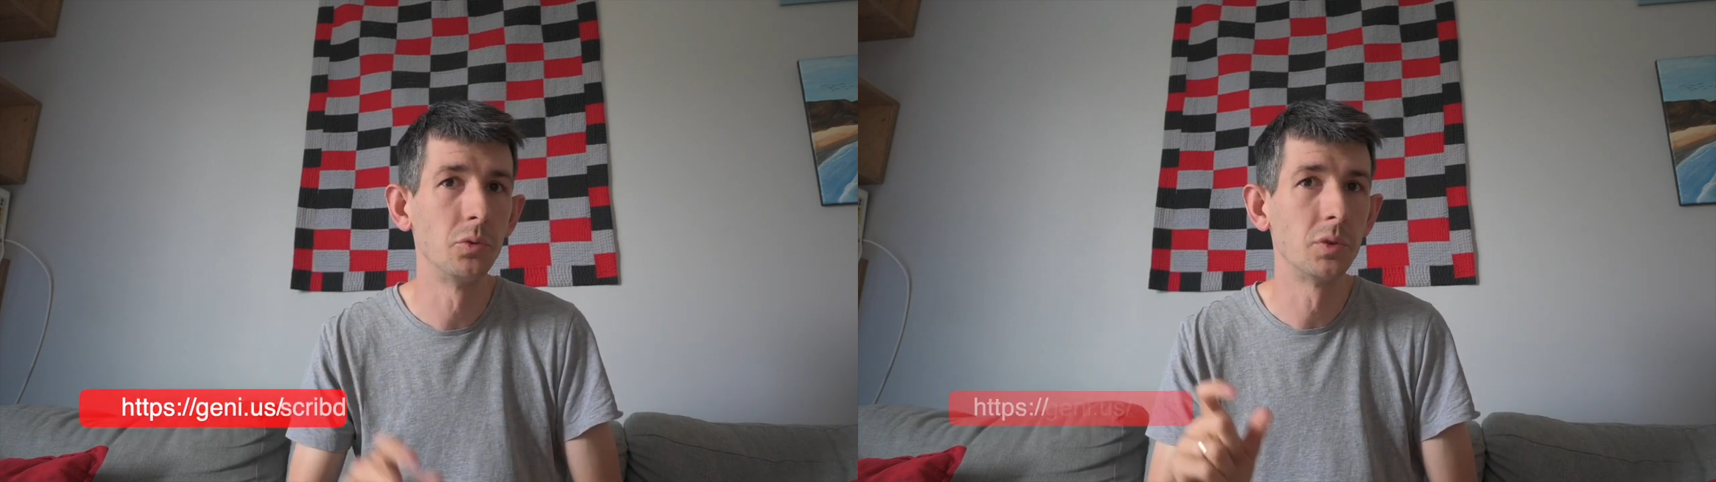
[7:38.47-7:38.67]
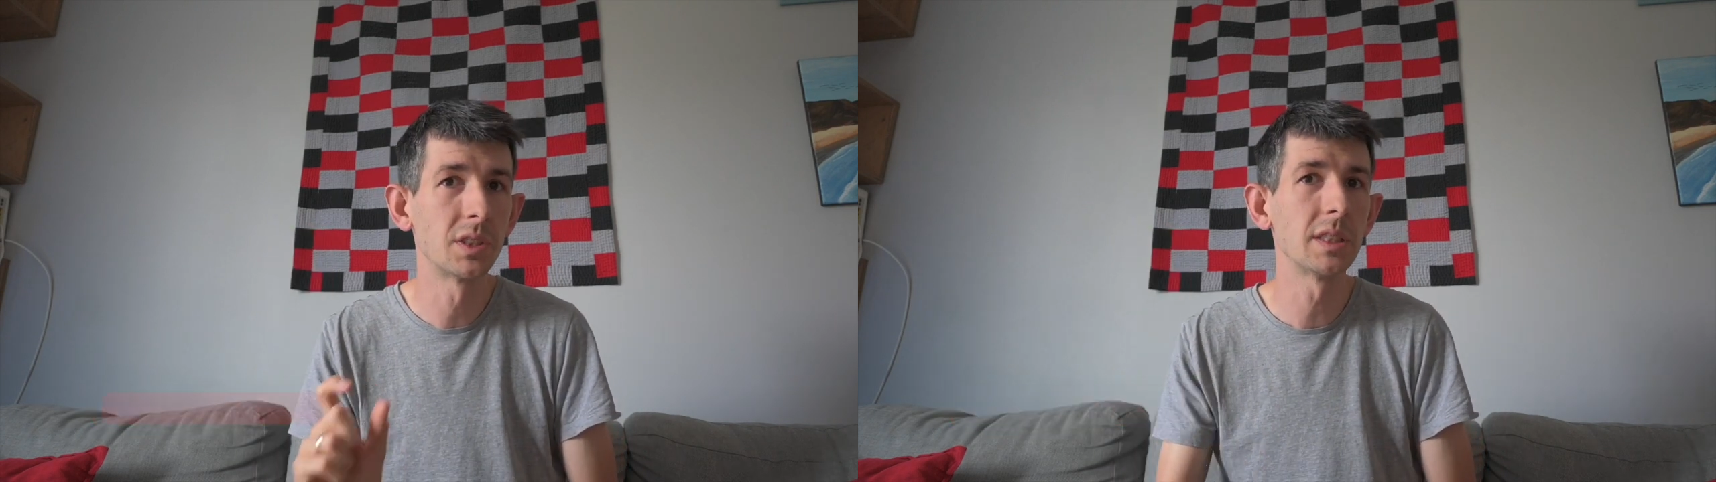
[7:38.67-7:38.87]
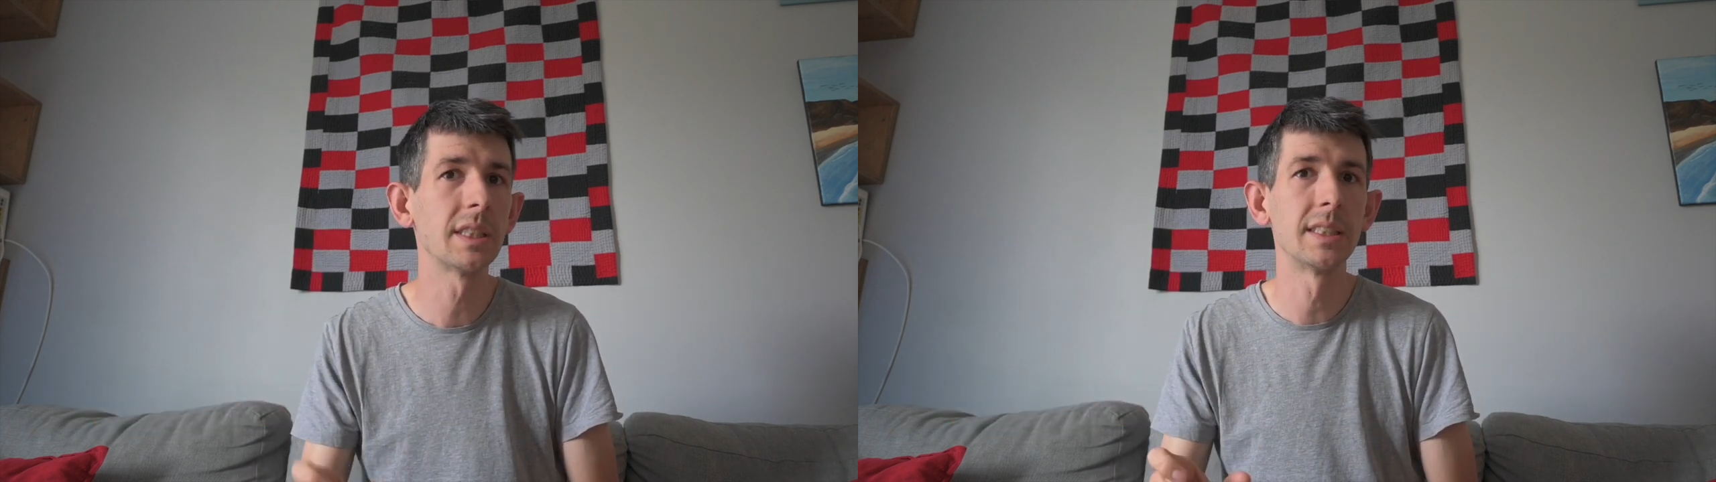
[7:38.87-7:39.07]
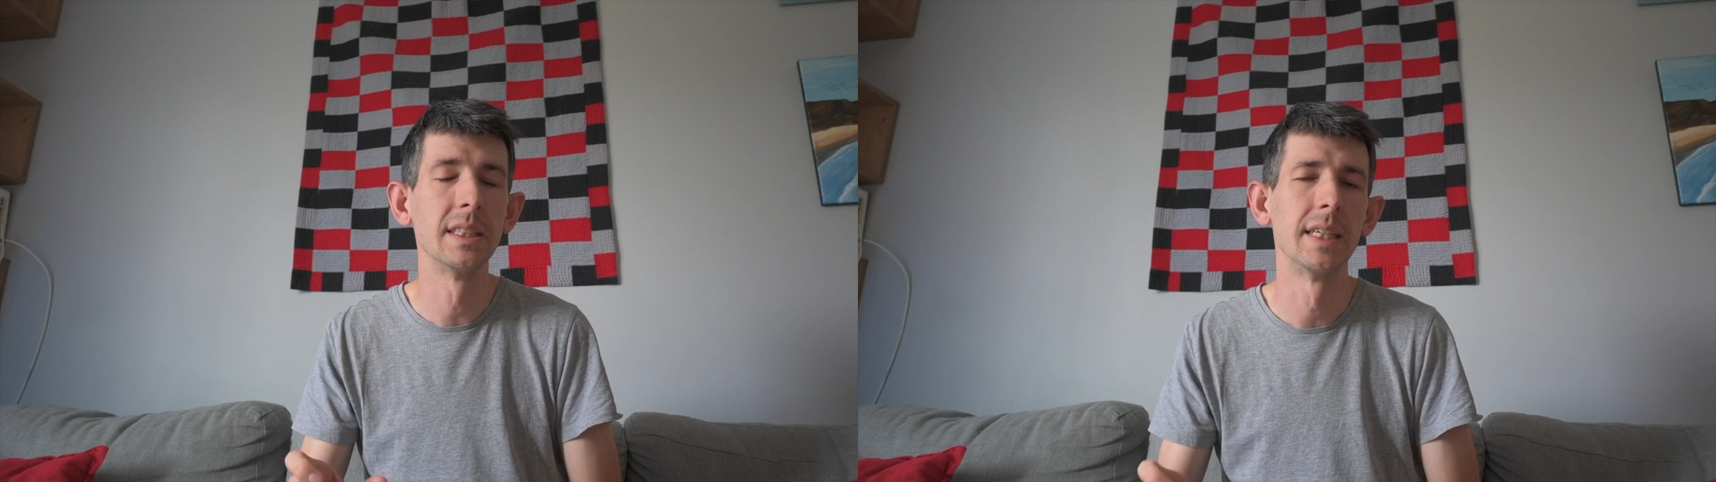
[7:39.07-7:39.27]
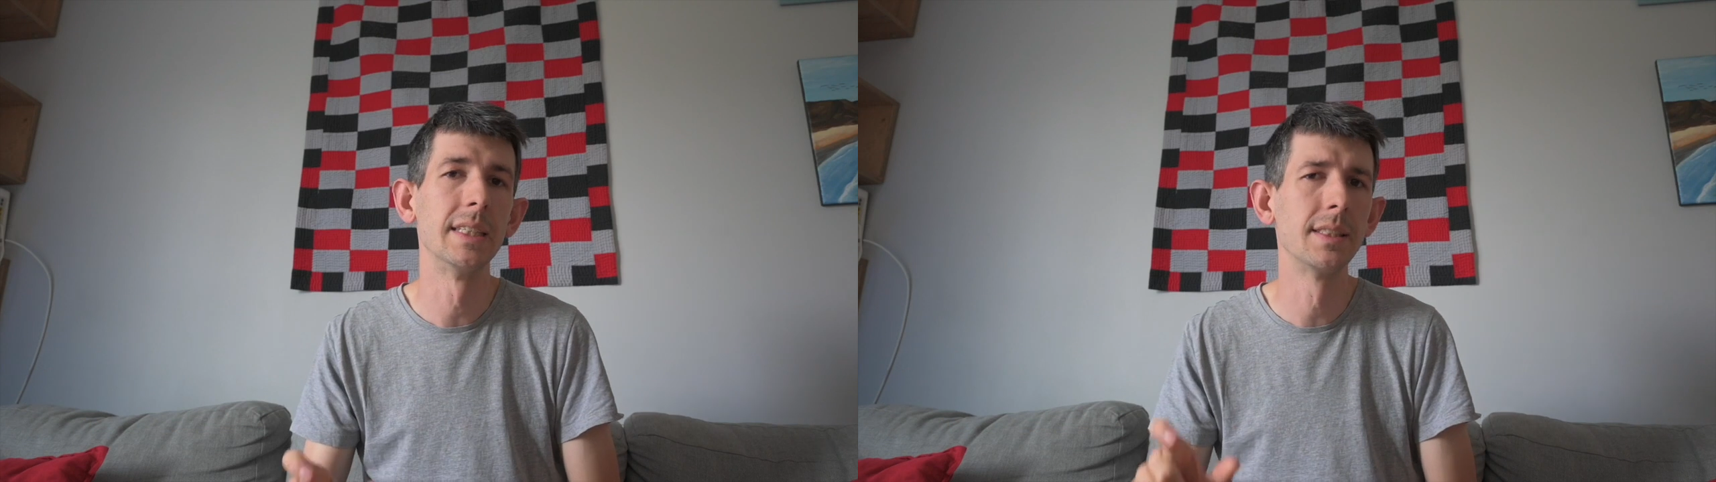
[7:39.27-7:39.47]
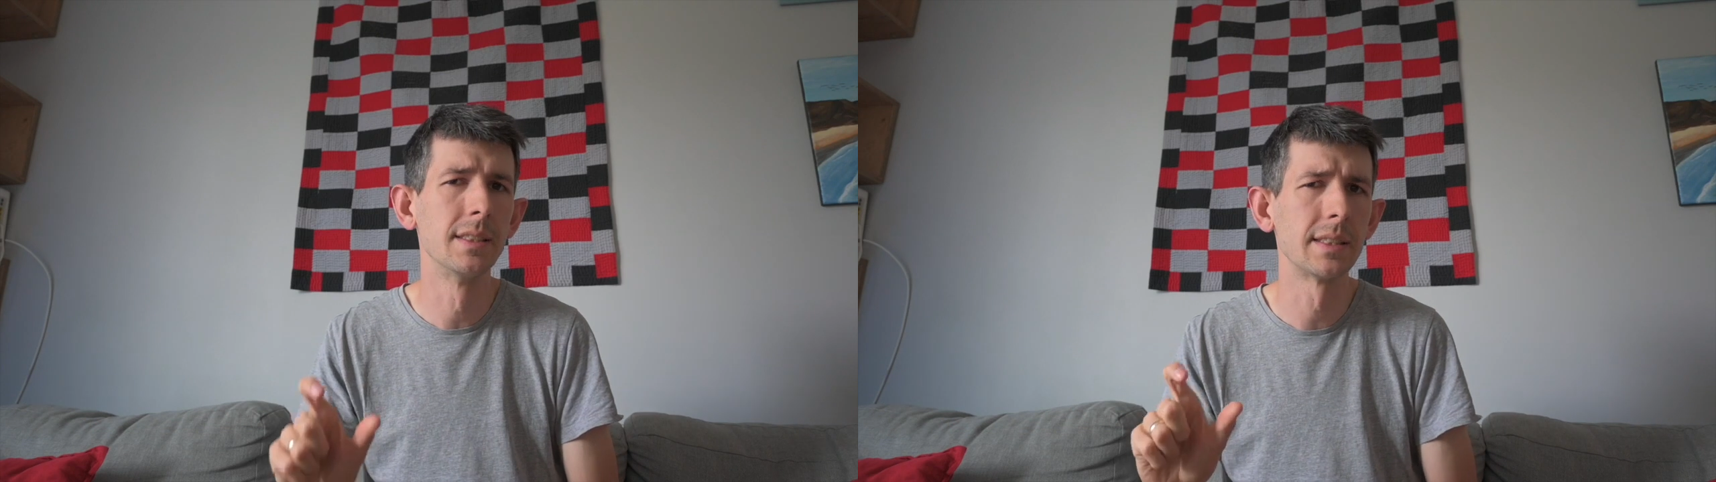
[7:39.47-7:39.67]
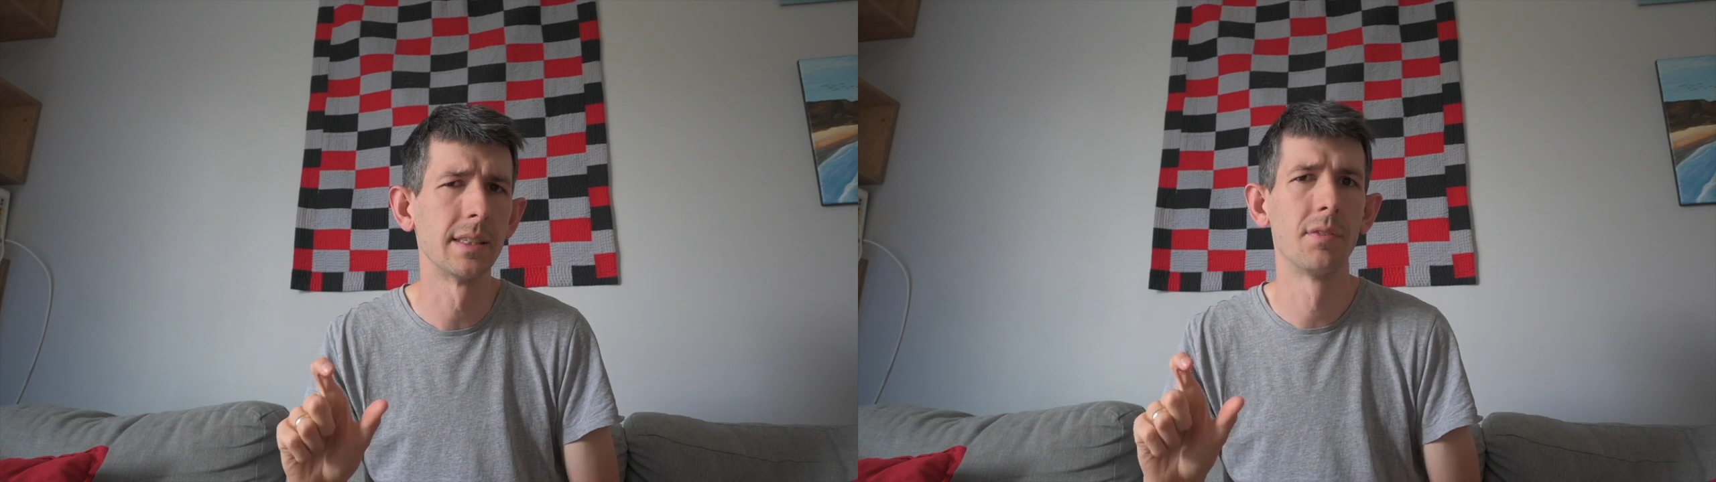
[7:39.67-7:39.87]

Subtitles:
you 60 days instead